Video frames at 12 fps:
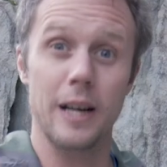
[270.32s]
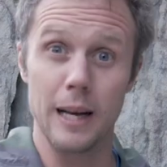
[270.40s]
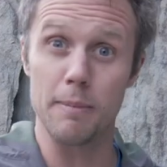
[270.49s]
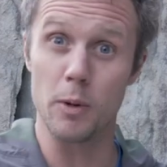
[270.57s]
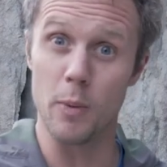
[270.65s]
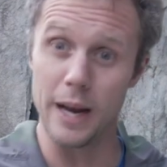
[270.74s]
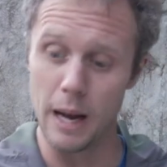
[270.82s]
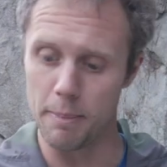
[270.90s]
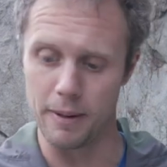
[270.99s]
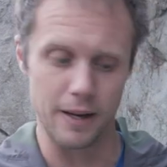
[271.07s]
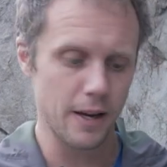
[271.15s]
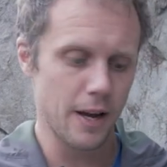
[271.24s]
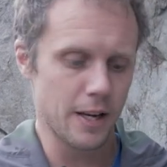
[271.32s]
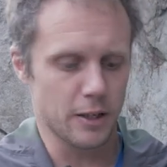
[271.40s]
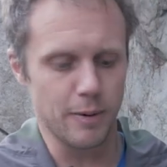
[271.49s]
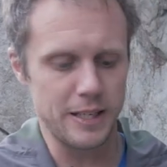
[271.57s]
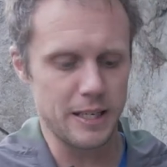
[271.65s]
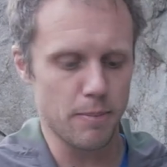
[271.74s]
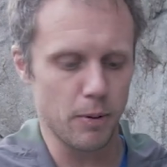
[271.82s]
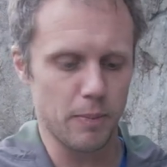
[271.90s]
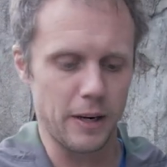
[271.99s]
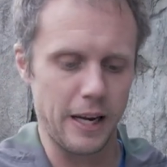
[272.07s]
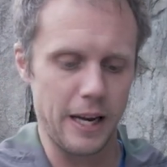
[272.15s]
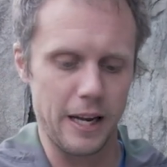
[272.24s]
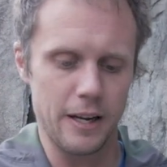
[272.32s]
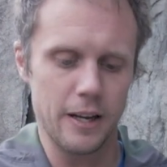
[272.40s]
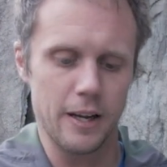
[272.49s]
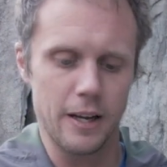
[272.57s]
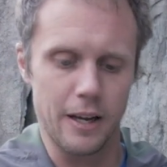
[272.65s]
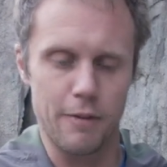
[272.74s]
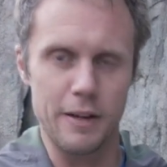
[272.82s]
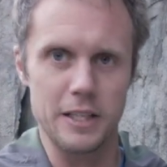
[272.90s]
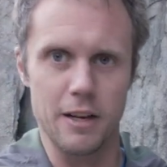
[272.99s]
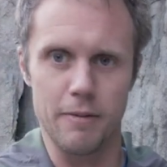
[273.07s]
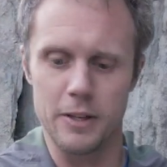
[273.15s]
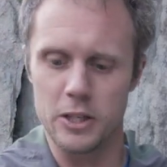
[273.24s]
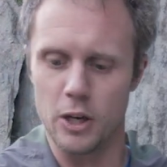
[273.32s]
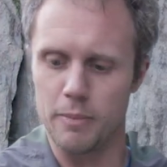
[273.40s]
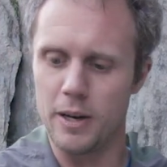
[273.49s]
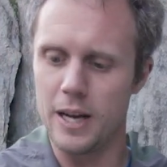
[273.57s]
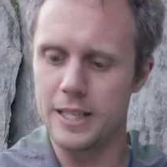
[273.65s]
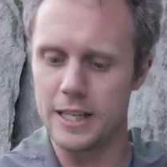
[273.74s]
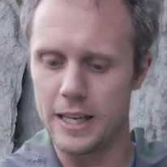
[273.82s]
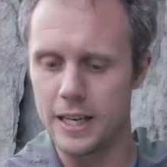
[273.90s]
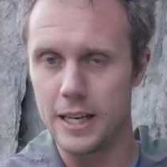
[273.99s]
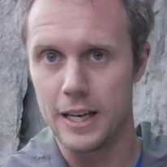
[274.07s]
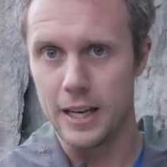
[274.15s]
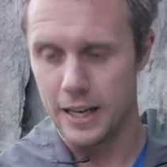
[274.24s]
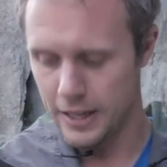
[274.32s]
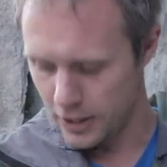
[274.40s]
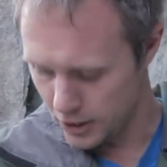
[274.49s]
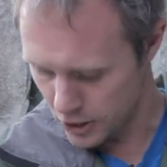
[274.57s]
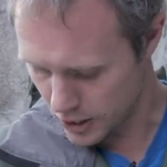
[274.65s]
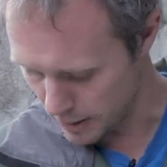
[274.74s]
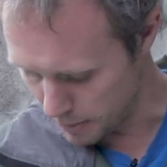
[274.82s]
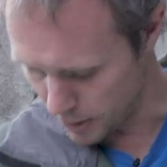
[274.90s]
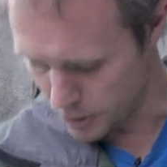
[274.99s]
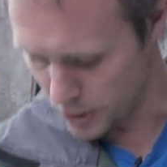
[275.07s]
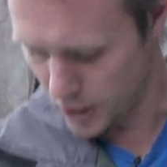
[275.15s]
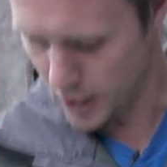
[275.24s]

clip your way up it. So really simple, put it in and it fits over the top nicely, and then you can just clip it onto your